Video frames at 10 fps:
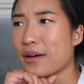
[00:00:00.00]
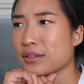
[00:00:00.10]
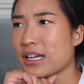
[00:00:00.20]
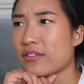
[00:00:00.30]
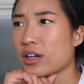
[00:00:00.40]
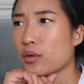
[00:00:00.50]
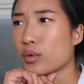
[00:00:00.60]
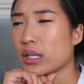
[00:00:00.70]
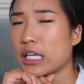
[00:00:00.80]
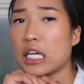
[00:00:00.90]
I was having a
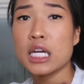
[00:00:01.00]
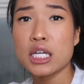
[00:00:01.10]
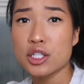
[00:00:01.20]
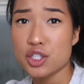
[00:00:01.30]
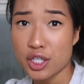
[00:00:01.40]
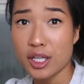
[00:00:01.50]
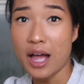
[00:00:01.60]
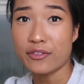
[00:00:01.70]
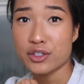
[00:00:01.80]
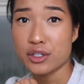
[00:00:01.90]
really chill
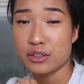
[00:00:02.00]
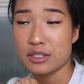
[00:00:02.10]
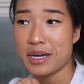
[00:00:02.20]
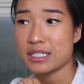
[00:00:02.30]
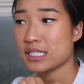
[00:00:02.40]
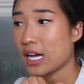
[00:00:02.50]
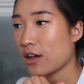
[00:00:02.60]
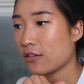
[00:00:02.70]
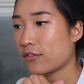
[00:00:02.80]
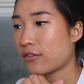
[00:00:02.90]
afternoon to
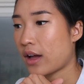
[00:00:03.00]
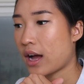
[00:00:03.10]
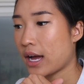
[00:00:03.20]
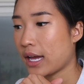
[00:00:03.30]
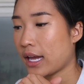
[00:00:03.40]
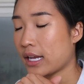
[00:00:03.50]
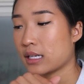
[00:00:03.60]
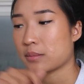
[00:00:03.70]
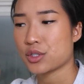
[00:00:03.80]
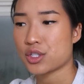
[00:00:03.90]
myself. I
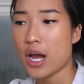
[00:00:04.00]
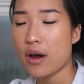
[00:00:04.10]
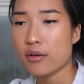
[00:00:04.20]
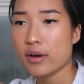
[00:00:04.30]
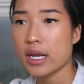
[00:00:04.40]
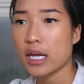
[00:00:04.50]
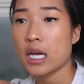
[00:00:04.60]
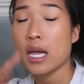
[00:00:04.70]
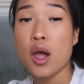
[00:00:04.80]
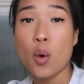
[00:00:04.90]
ended up just
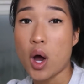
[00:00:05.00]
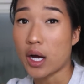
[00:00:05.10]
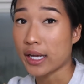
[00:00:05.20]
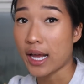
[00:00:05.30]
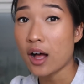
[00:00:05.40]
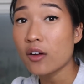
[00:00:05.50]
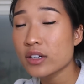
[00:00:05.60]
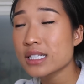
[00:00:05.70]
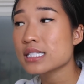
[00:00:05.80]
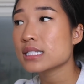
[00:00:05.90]
showering, walking
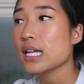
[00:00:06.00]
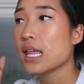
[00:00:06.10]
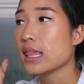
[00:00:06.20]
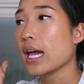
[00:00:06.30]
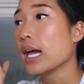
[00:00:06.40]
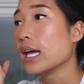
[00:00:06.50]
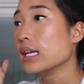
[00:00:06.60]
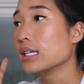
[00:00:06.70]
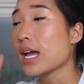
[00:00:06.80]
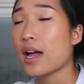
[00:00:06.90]
Elvis, and
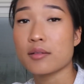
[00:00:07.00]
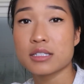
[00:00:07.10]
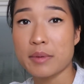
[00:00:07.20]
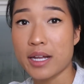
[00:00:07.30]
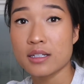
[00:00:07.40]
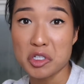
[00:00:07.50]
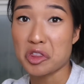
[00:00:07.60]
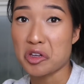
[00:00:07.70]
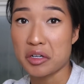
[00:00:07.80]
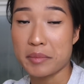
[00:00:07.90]
then yeah, spent
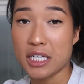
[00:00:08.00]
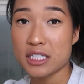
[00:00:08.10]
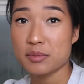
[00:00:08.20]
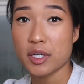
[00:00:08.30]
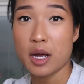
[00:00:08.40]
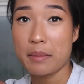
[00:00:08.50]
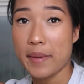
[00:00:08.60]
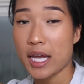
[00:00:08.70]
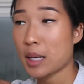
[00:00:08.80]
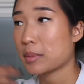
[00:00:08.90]
good 30 minutes putting on my
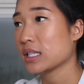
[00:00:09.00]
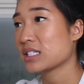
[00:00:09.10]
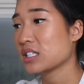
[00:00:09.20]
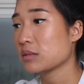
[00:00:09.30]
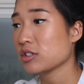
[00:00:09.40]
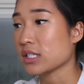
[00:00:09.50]
makeup and listening to